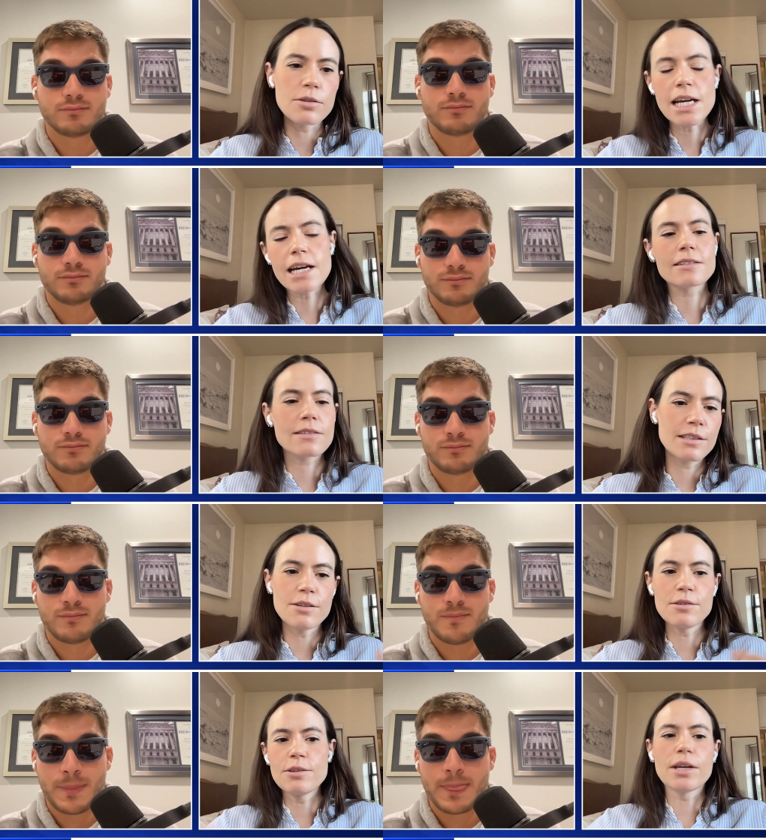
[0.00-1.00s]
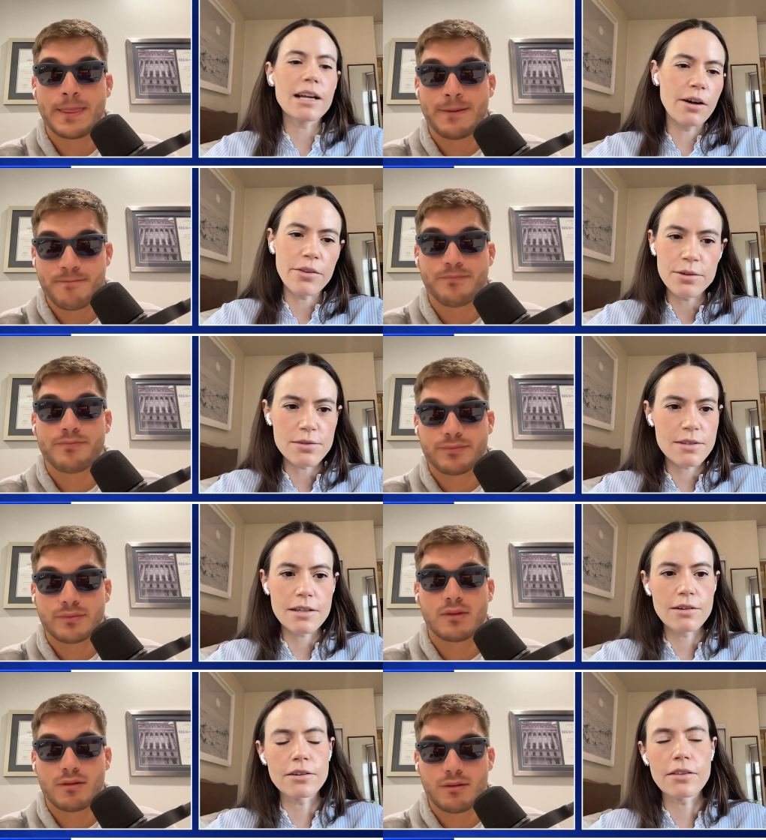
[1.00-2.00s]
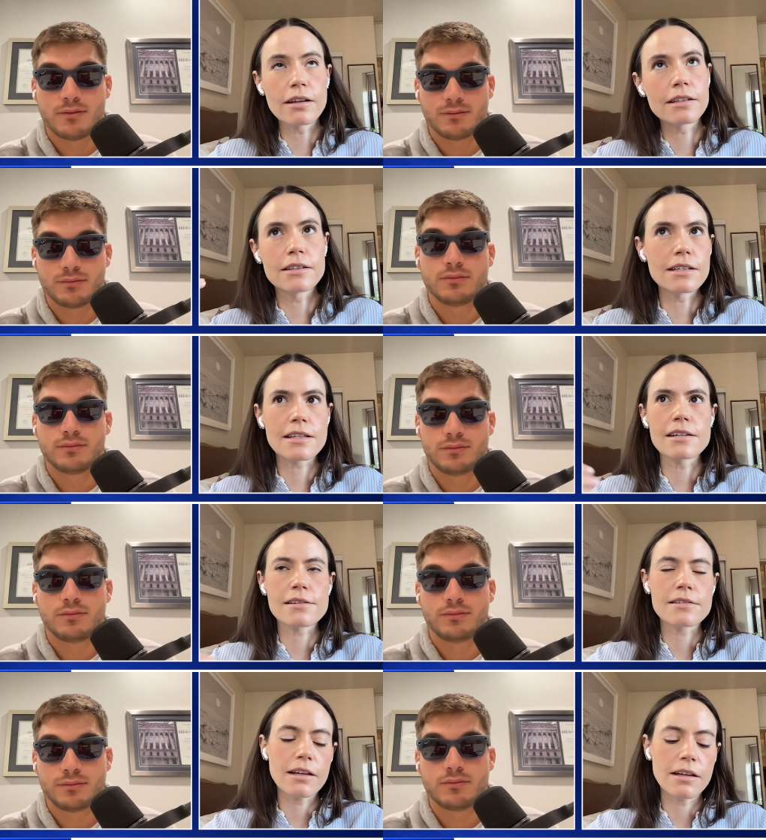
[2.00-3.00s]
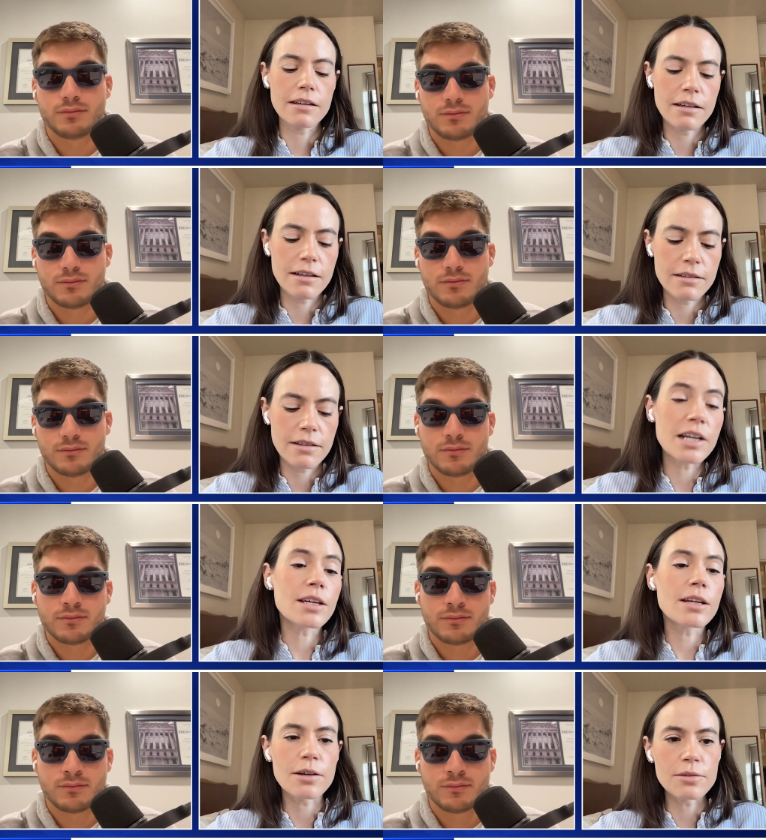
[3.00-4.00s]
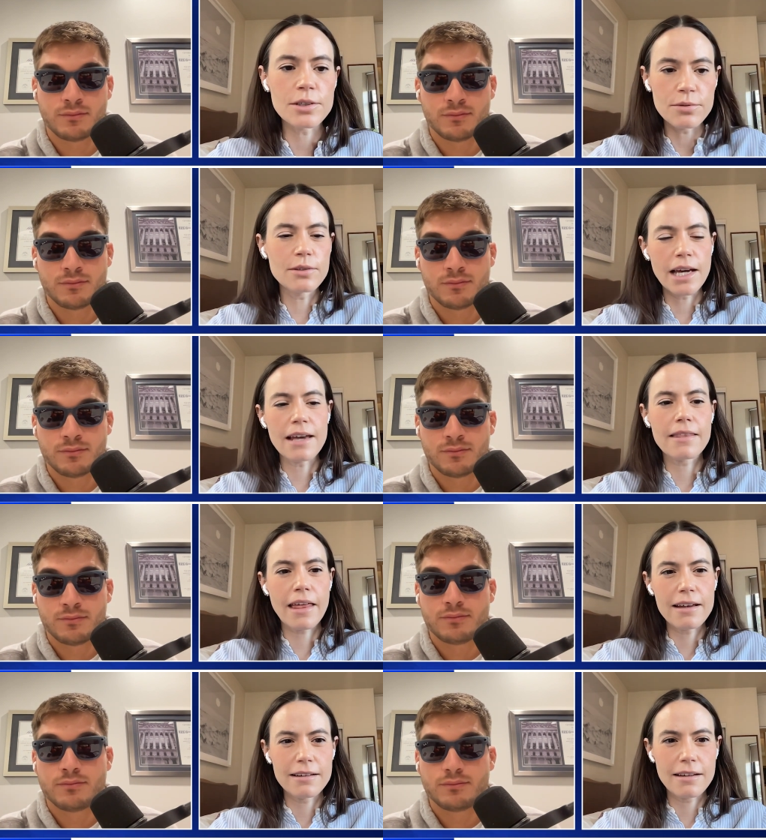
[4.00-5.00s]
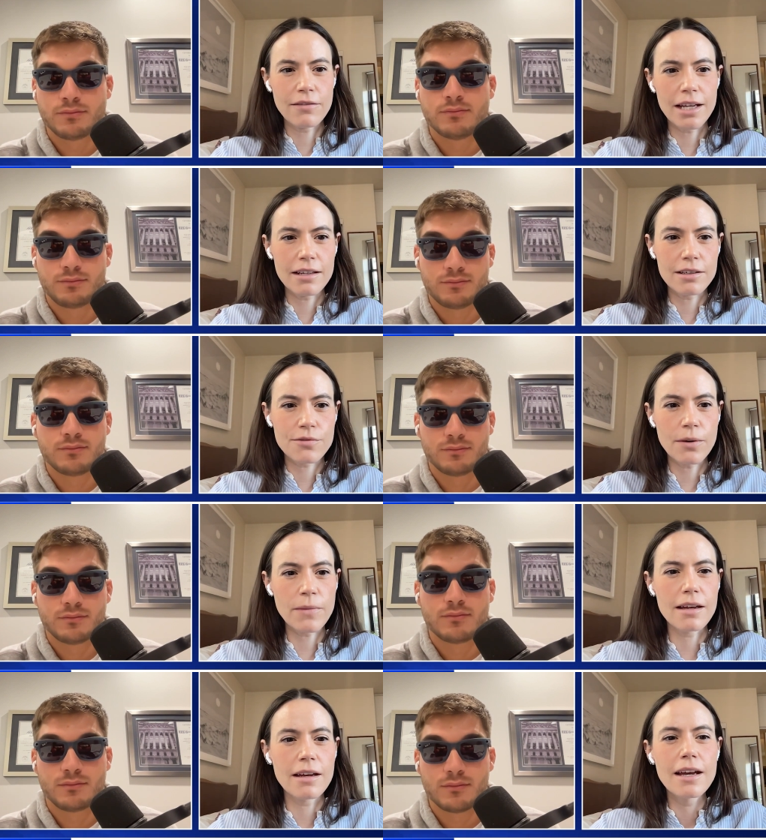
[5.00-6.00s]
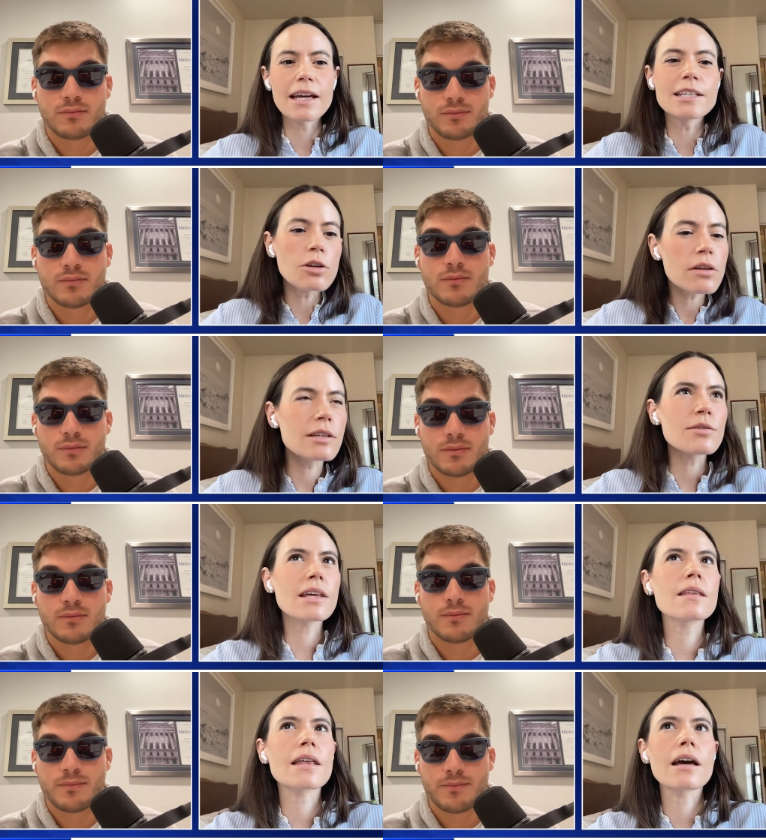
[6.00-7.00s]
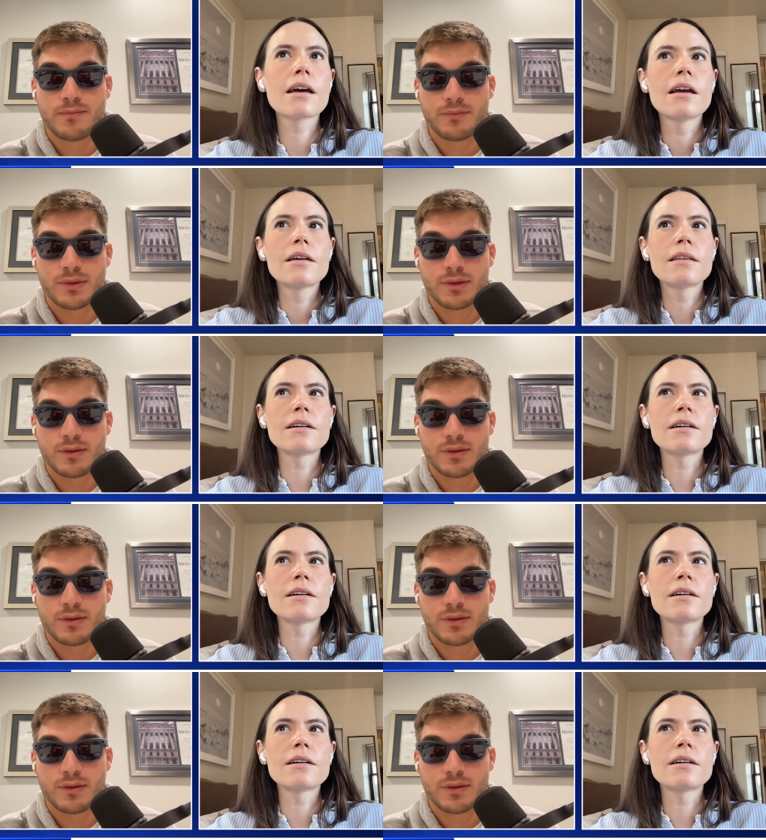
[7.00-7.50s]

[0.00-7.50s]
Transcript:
Speaker 1: text you you get all those or the, in this case like uh, audio you you get that advantage from that like do, do you think that they'll